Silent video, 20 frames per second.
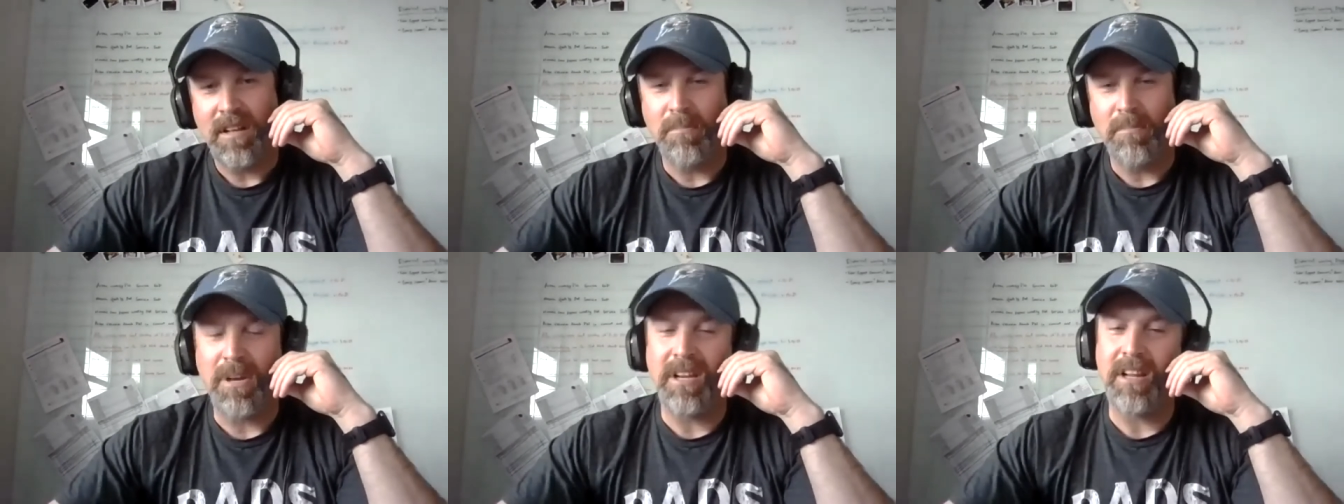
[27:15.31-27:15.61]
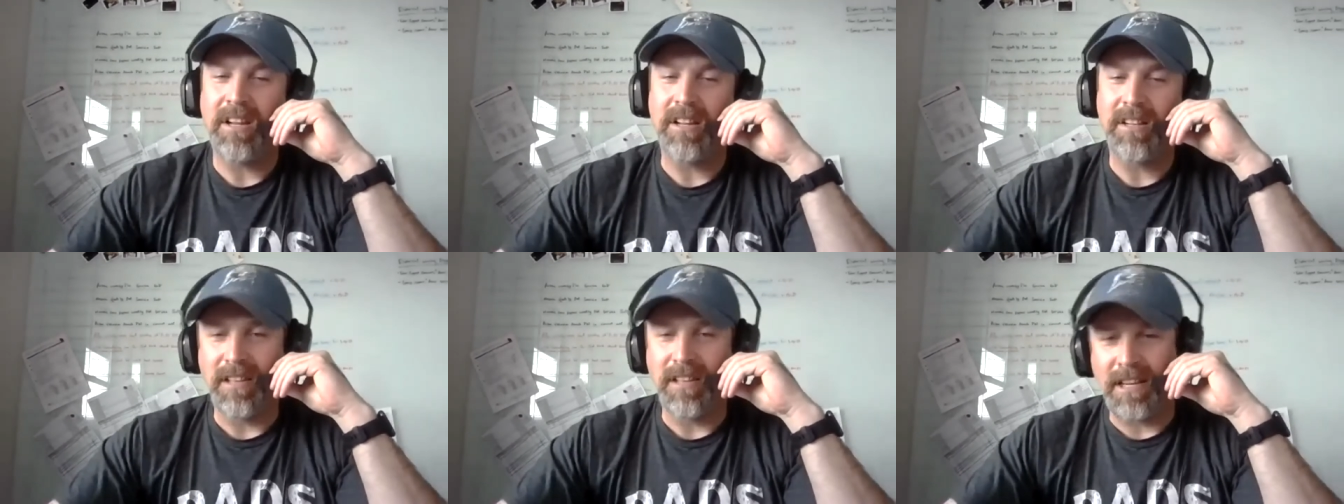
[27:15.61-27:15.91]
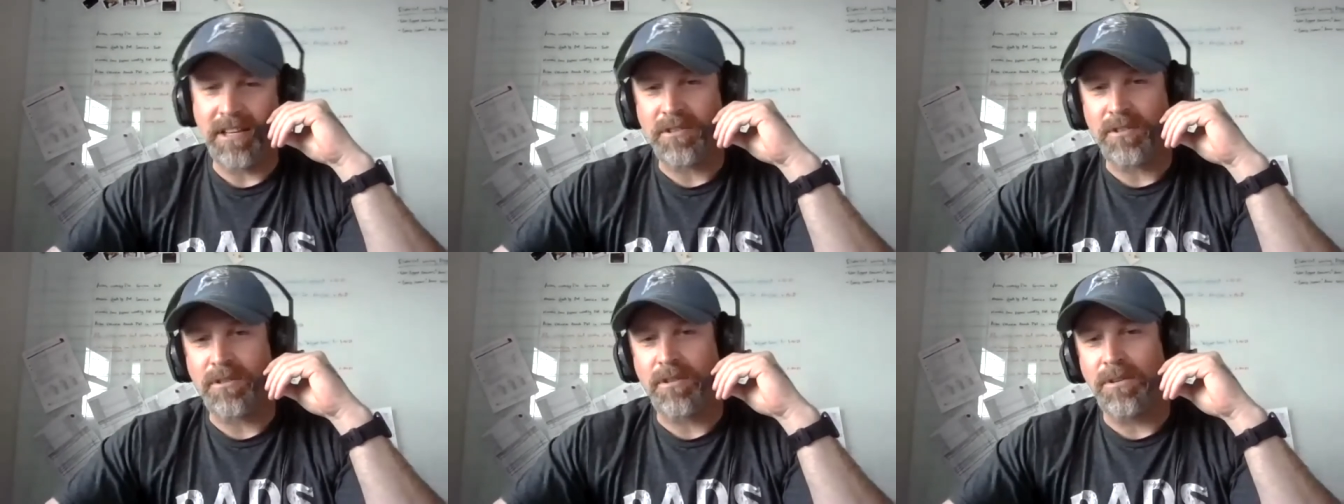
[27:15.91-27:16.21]
meaning
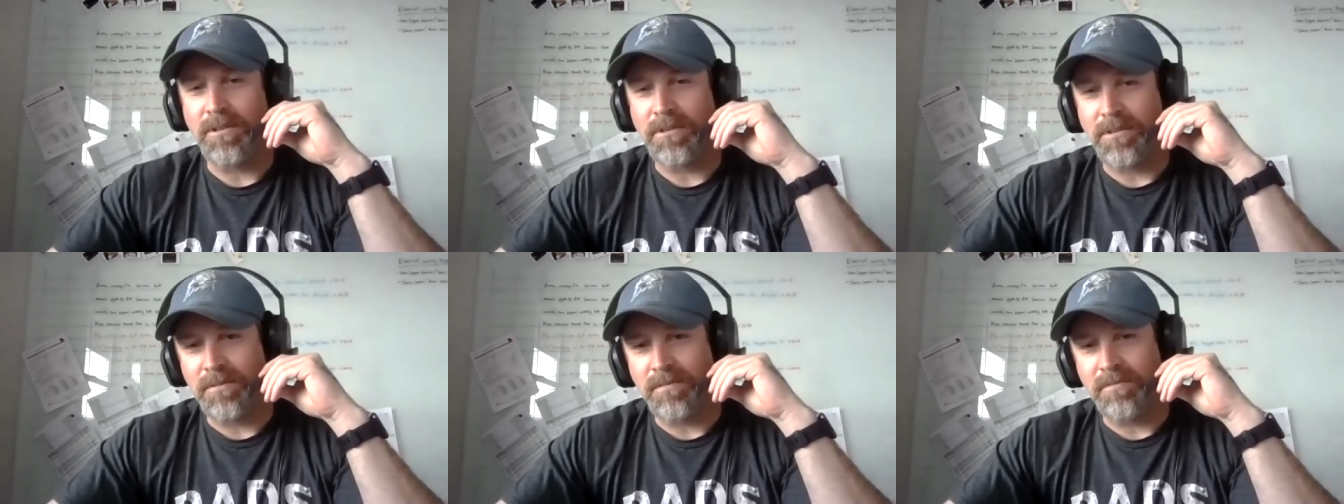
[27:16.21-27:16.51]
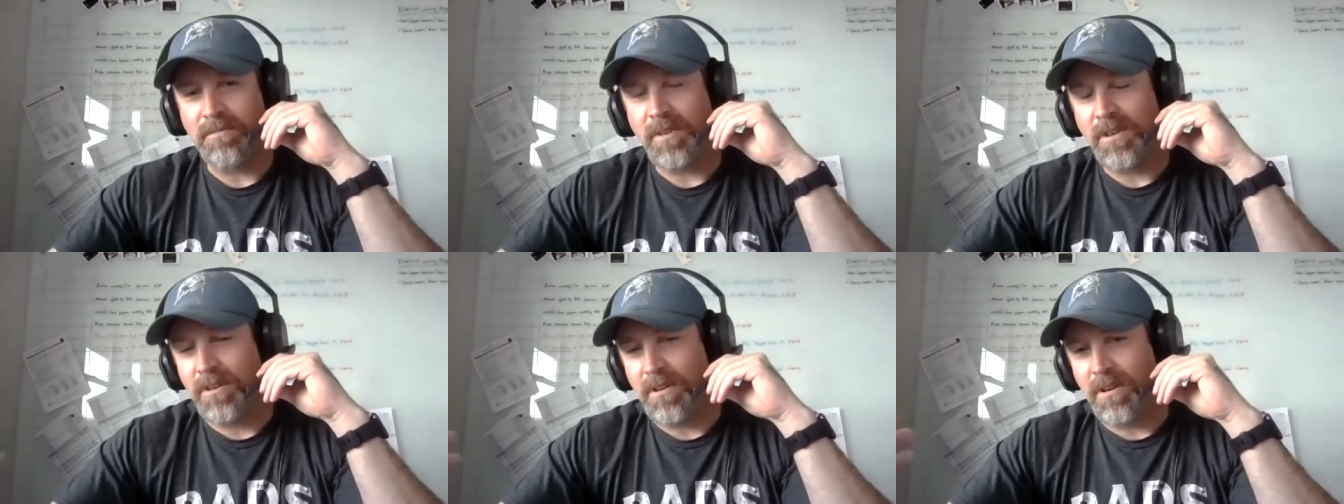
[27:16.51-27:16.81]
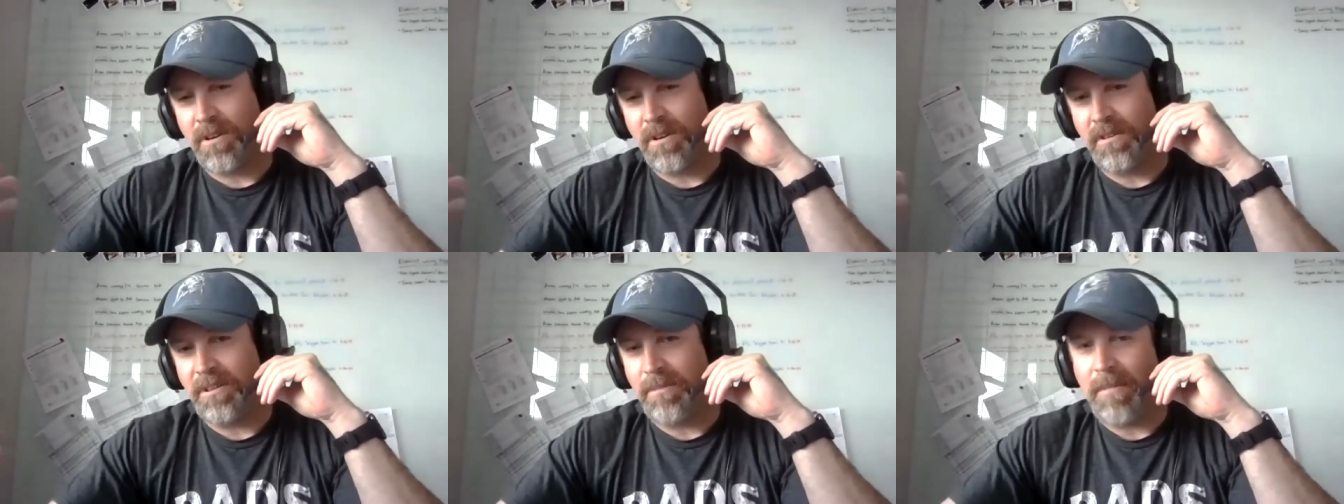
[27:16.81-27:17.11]
electrical, you
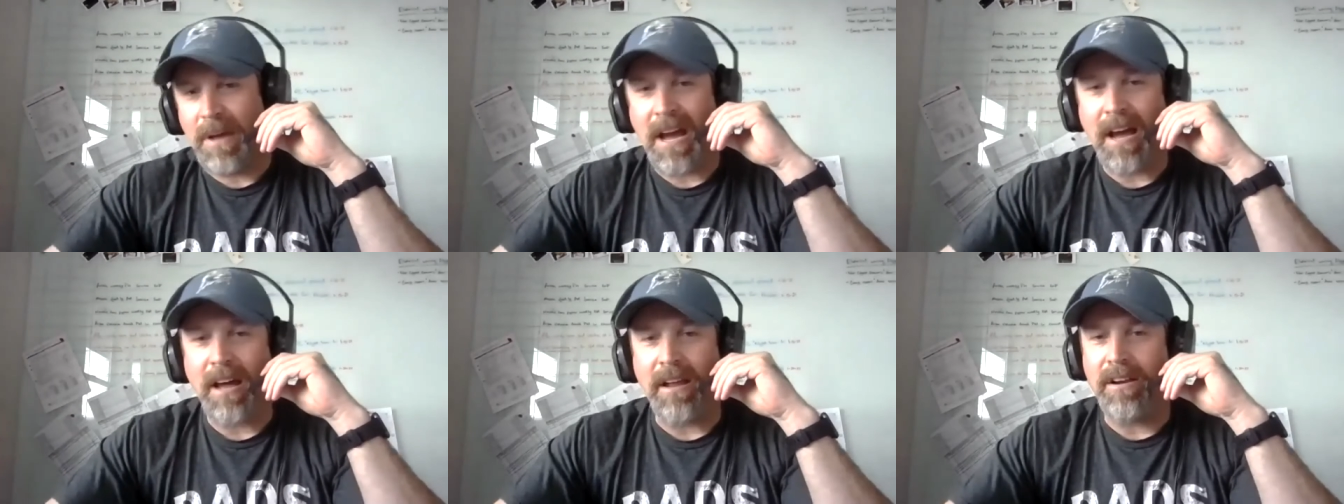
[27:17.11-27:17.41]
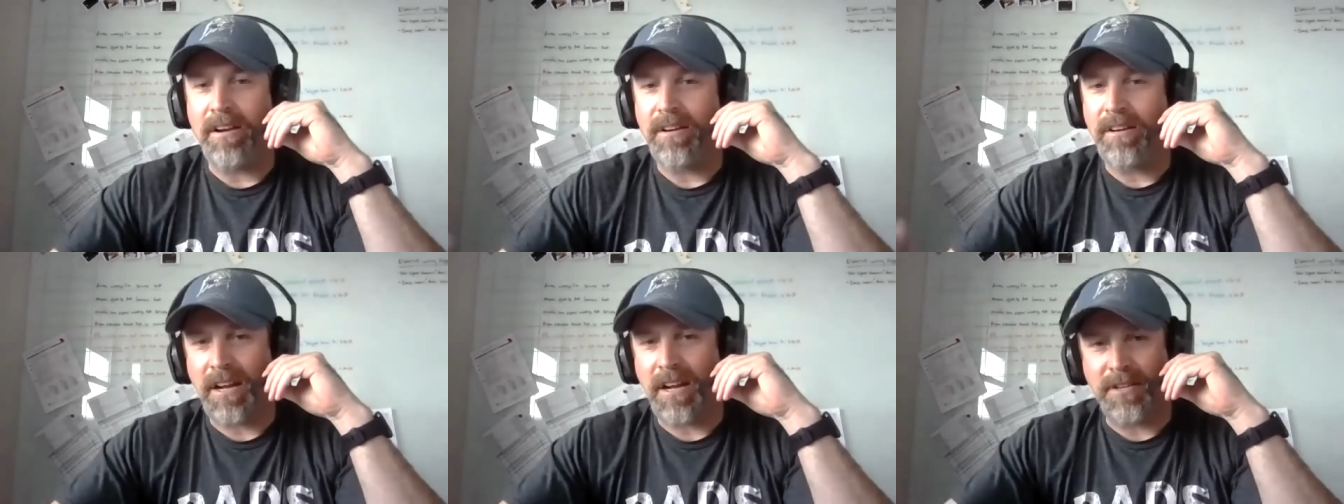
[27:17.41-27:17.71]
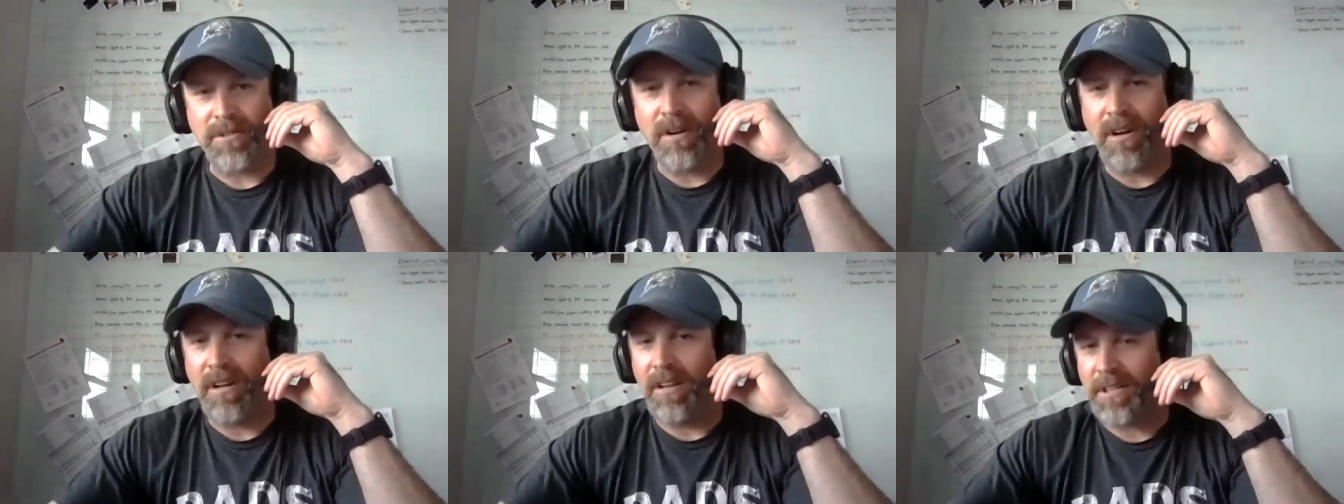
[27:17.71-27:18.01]
know, pneumatic,
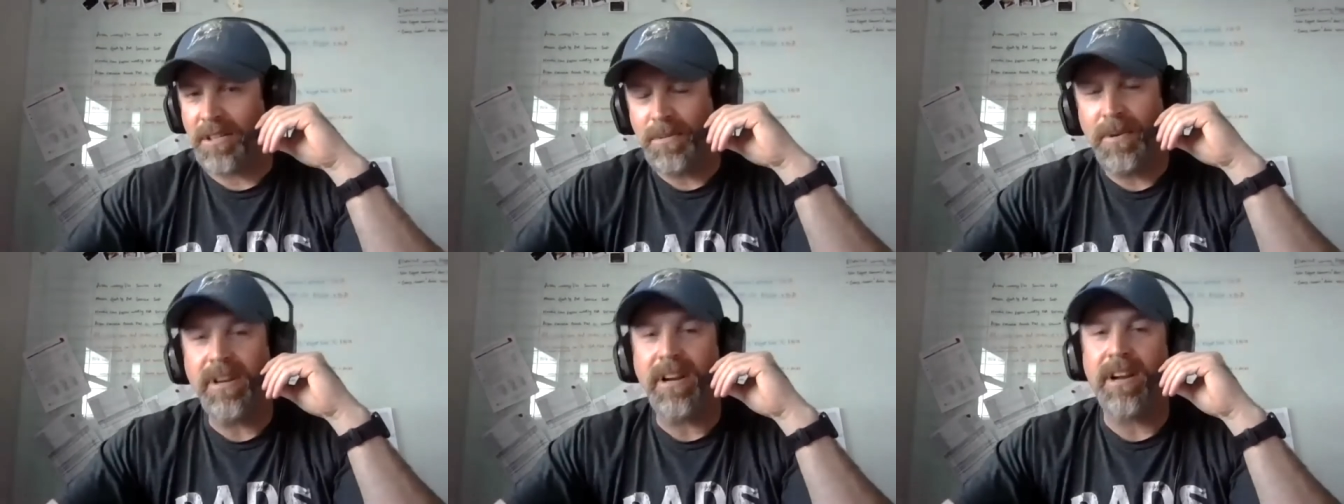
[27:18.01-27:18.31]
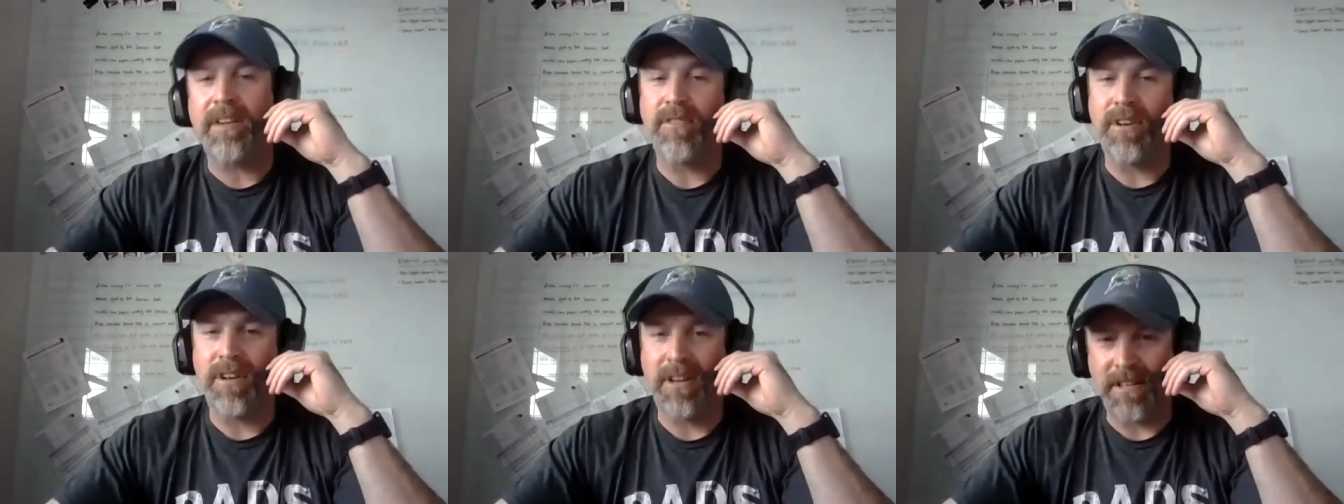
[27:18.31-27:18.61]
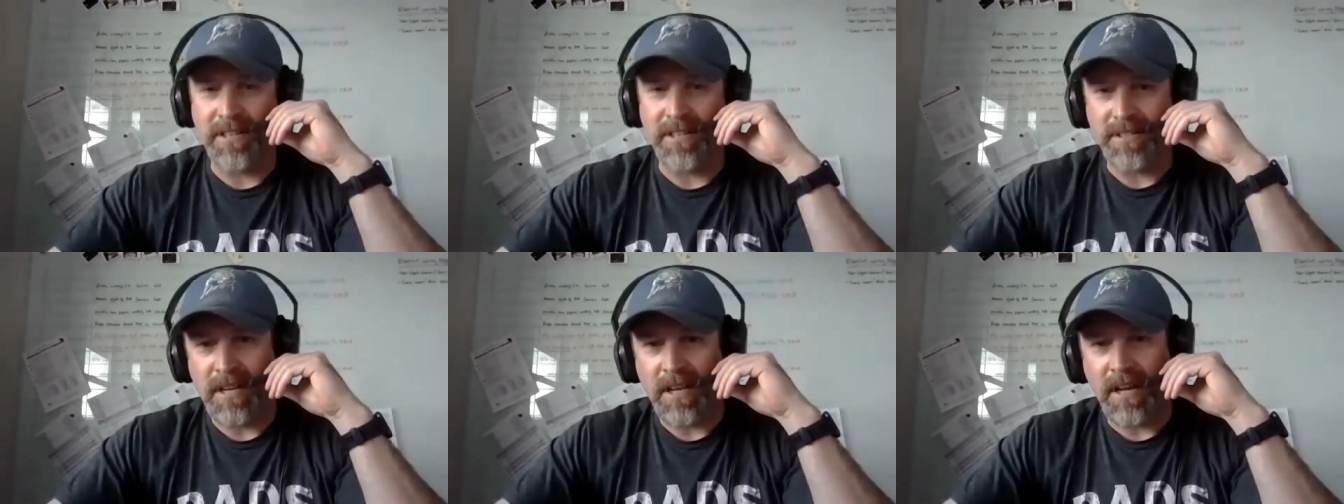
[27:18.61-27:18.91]
hydraulics, whatever it
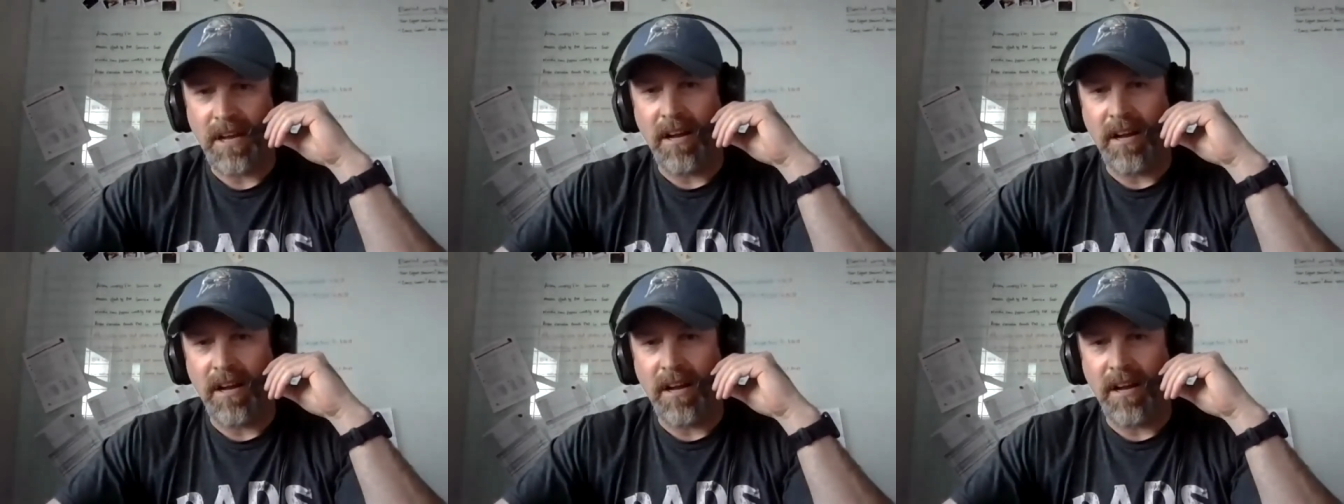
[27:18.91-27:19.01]
is.